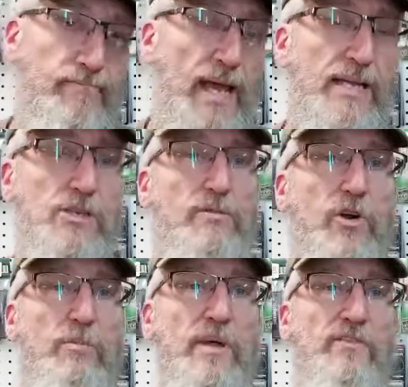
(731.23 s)
as you've
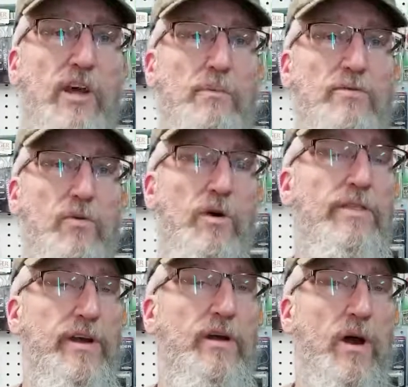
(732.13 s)
heard me say before,
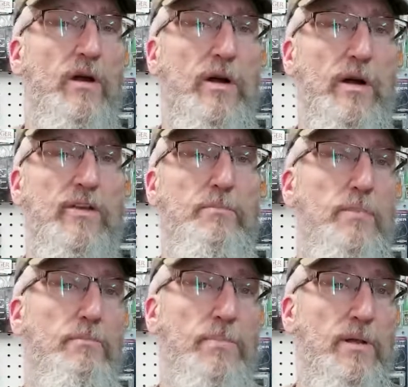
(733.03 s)
there are other
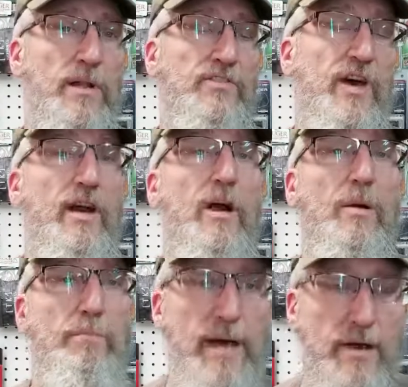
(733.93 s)
bullets that
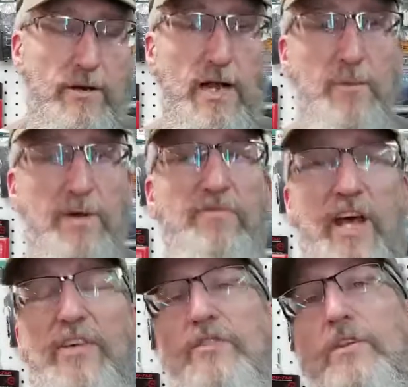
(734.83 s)
are better, and we've
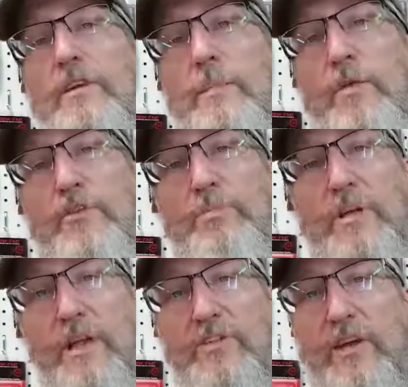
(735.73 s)
tested some of those
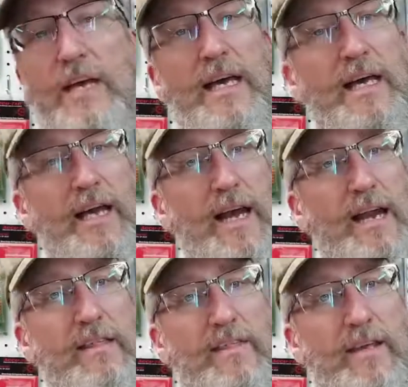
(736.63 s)
bullets. Kind
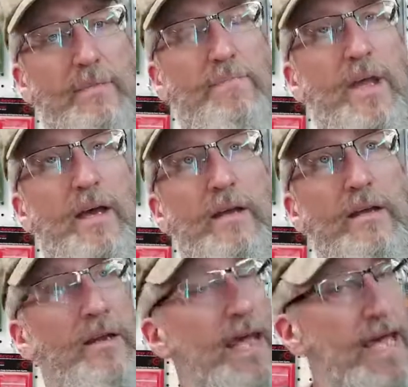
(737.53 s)
of the
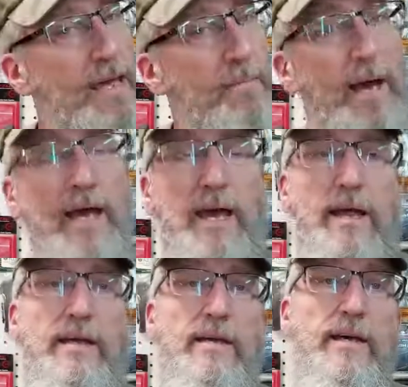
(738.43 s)
name
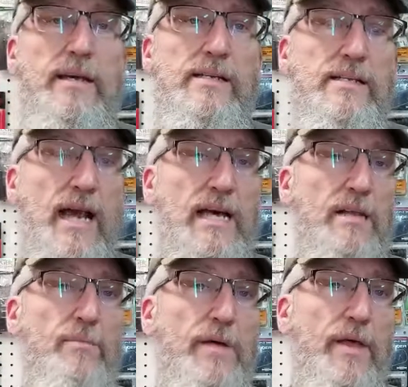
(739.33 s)
and style
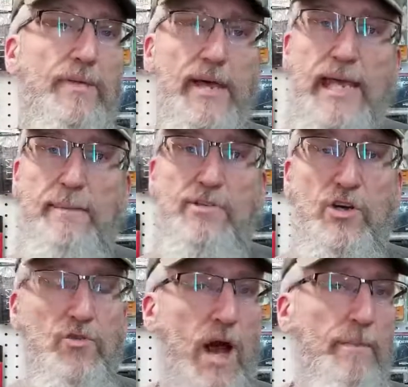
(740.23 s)
of bullet that keeps
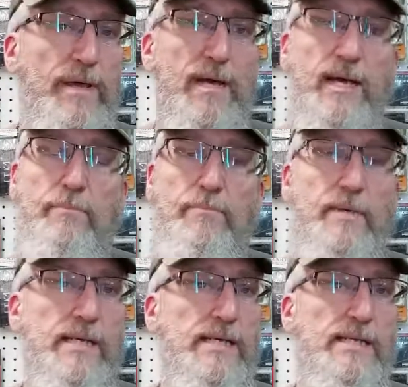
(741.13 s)
cropping up
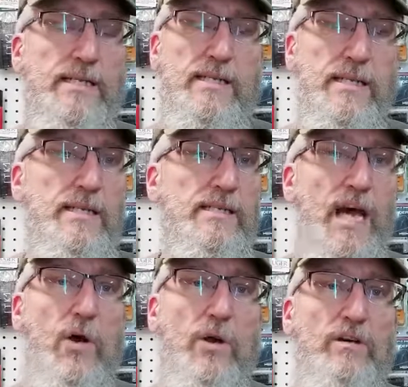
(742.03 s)
is the Sig
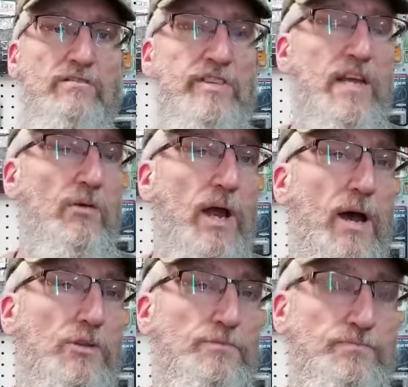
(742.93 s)
Sauer
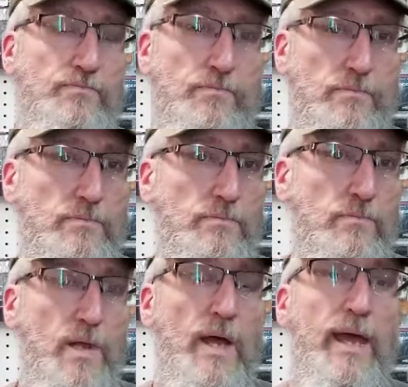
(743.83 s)
V-Crown
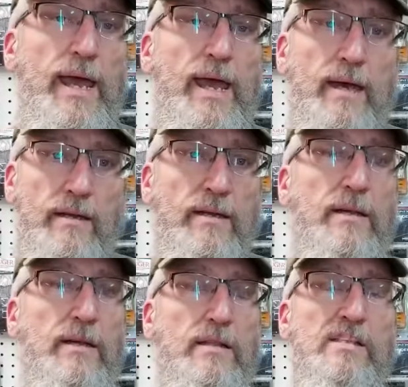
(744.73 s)
and
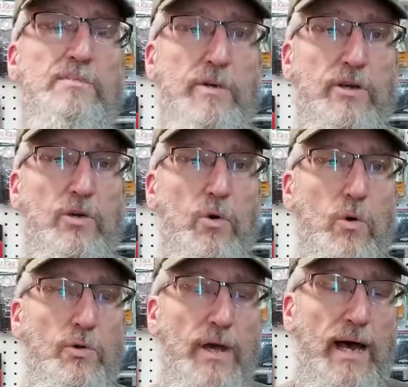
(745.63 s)
the Spear
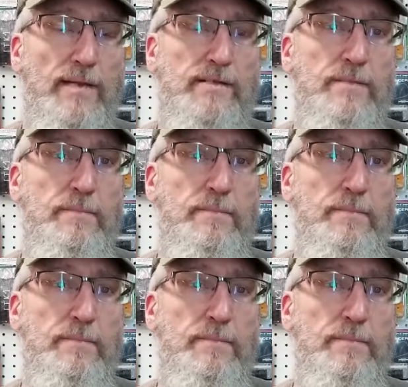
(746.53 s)
Gold Dots.